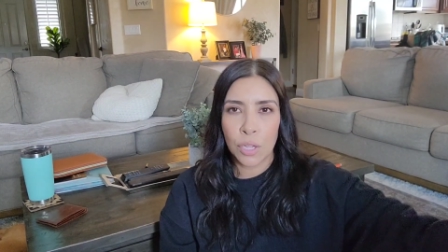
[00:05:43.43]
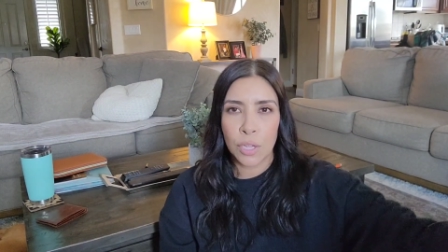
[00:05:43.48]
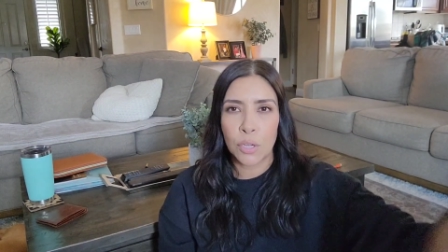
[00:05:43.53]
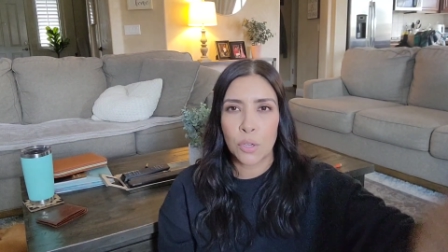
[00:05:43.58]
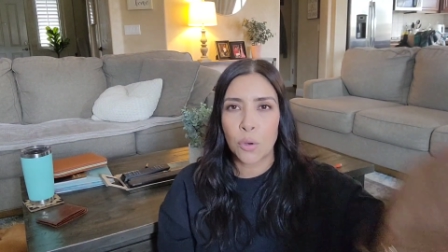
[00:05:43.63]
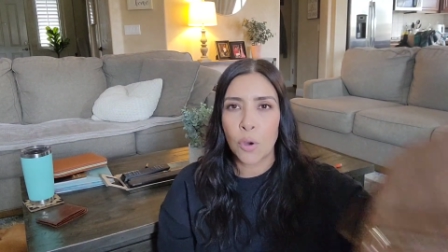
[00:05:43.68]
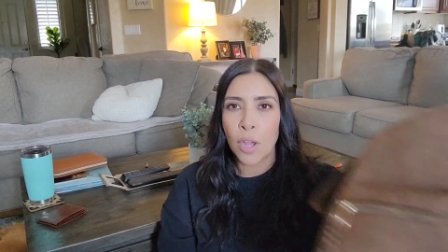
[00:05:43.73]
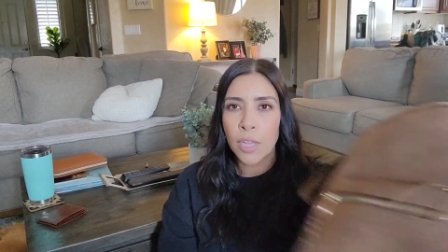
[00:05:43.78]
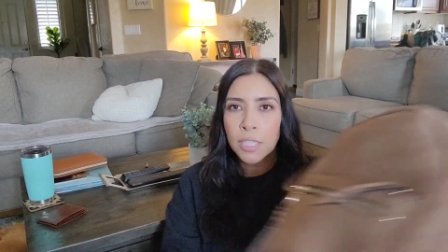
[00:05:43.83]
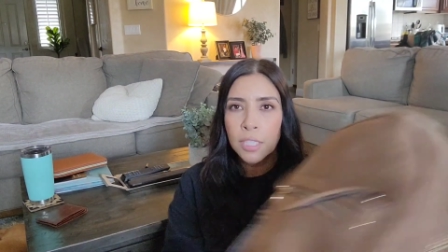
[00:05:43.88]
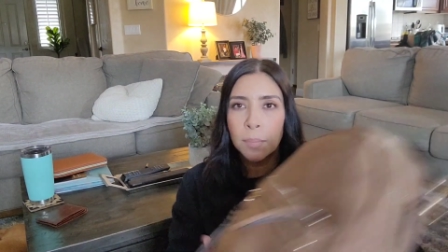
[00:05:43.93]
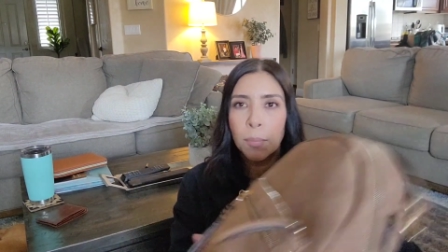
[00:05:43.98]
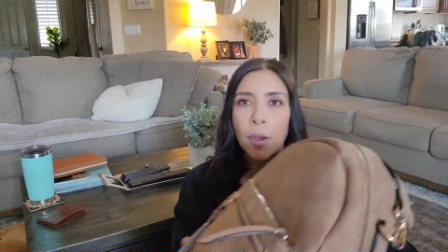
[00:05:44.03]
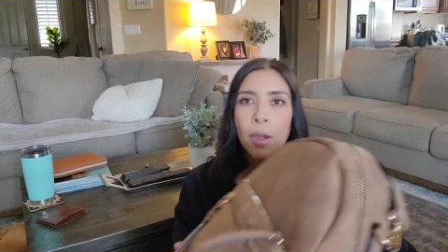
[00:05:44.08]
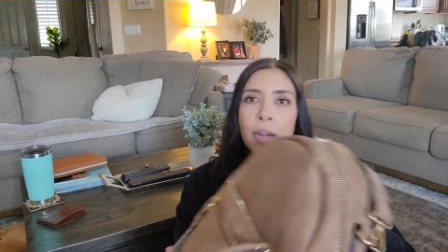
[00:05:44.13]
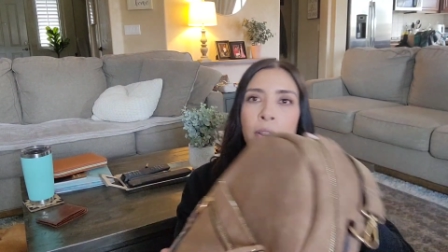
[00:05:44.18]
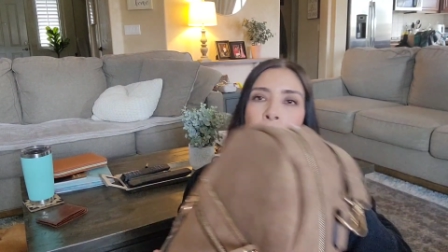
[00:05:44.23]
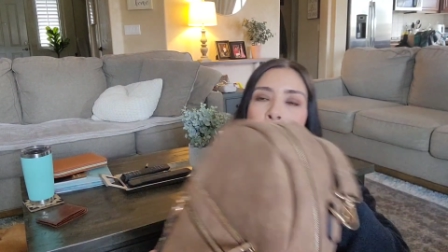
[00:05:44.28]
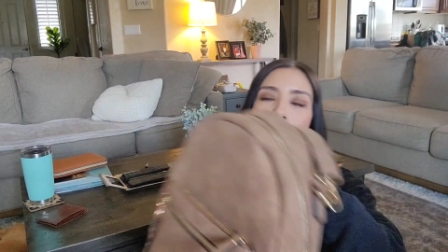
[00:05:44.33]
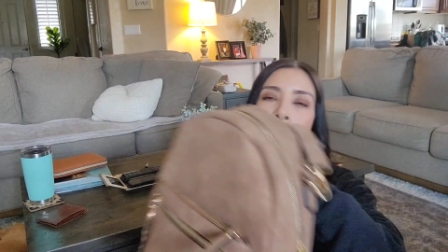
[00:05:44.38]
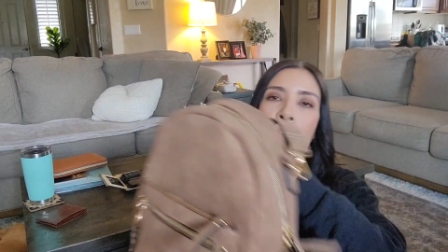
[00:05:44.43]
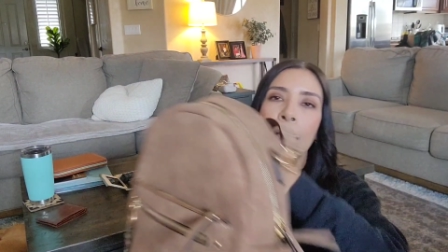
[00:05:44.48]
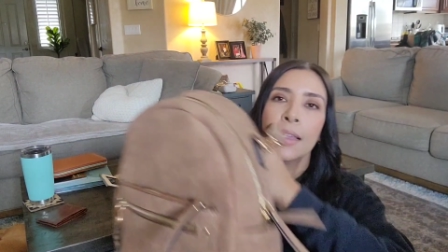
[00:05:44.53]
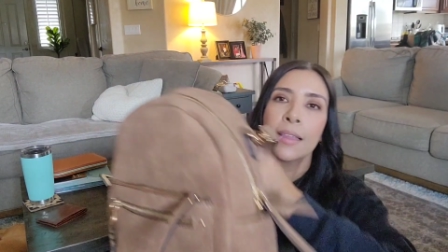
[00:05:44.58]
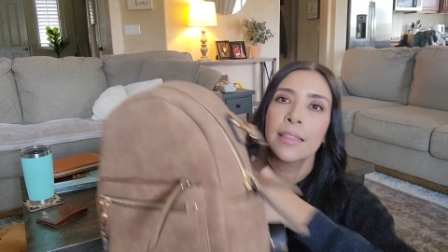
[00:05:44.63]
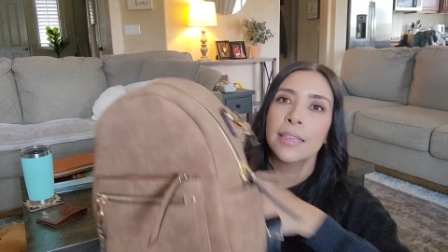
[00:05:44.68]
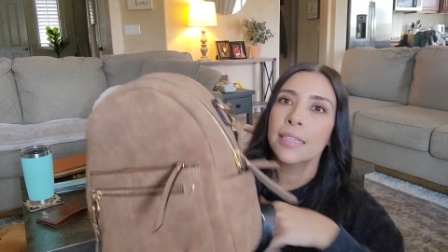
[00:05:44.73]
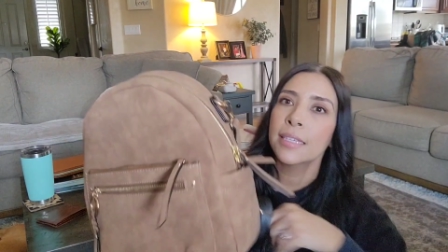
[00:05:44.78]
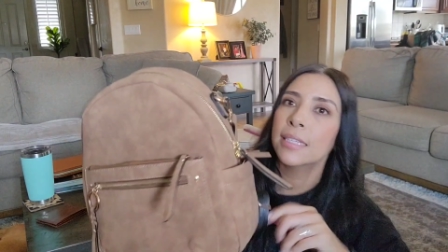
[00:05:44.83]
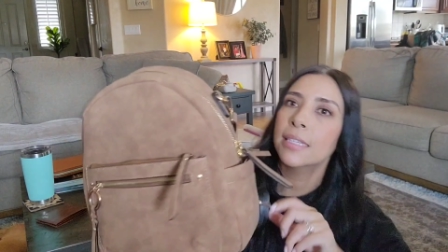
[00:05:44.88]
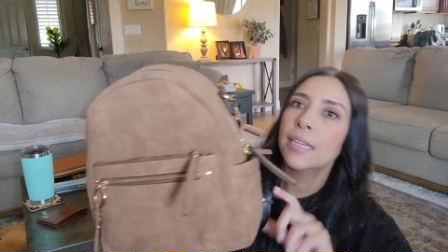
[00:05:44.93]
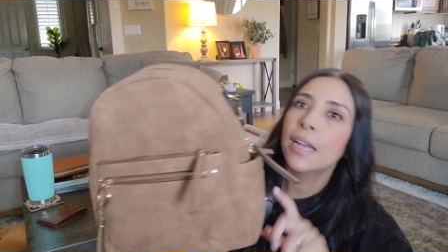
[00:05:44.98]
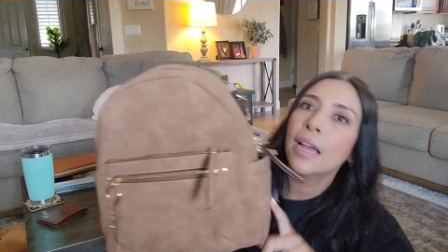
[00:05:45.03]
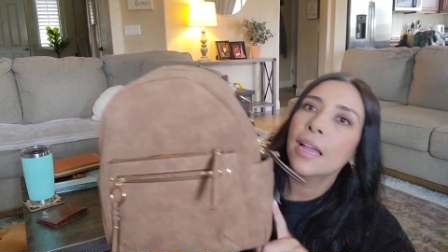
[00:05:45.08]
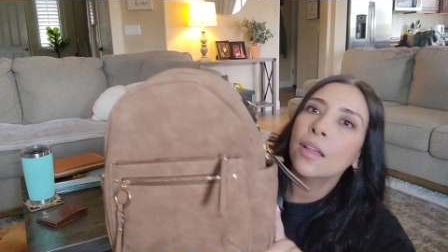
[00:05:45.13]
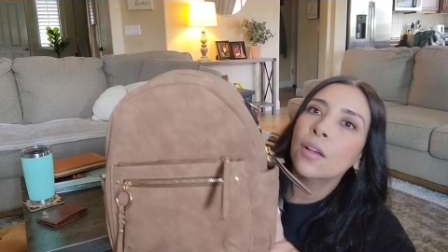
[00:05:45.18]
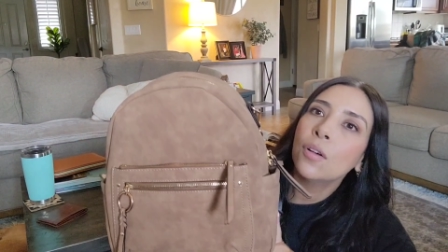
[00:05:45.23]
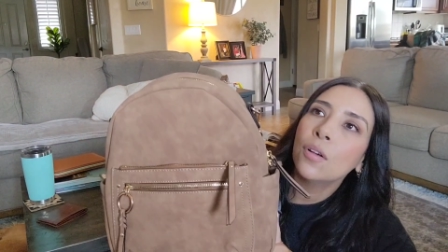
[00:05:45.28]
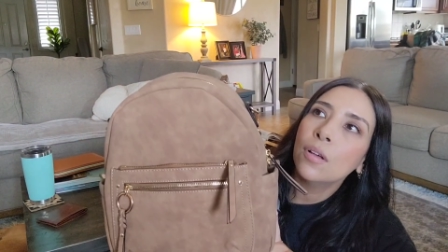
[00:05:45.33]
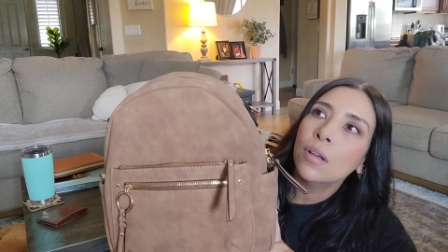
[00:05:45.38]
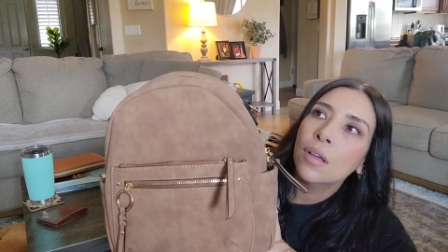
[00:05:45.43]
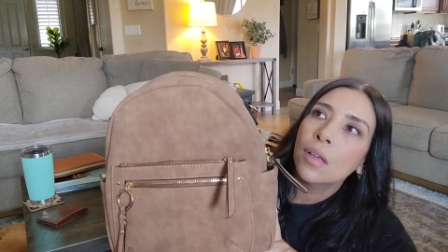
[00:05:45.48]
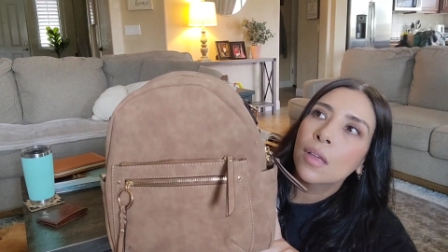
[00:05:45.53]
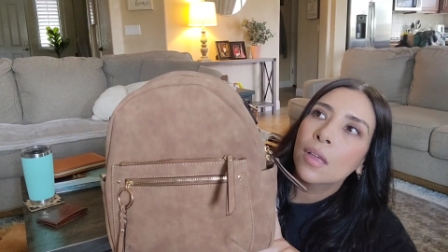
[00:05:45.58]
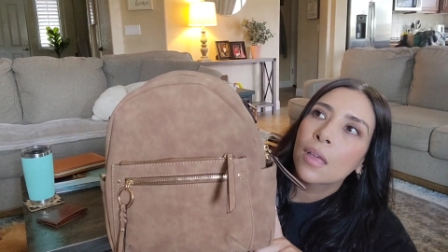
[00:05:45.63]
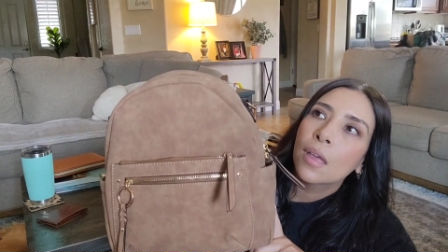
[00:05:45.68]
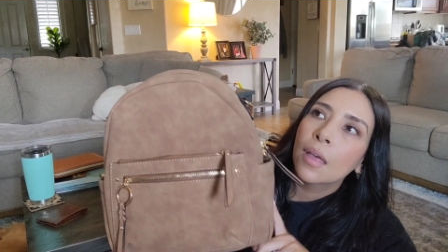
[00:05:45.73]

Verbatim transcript: a crossbody bag this style